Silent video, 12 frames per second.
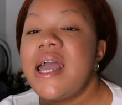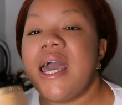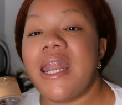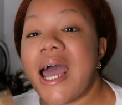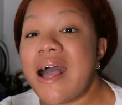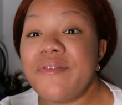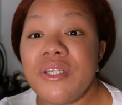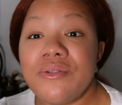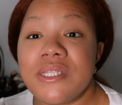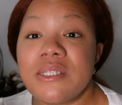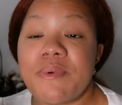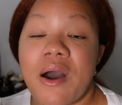And I haven't
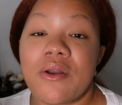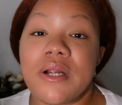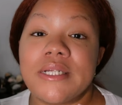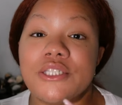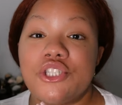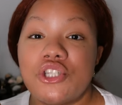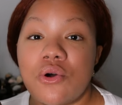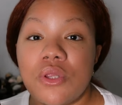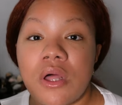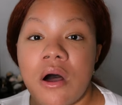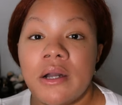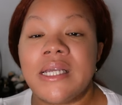used this powder in so
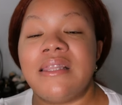long,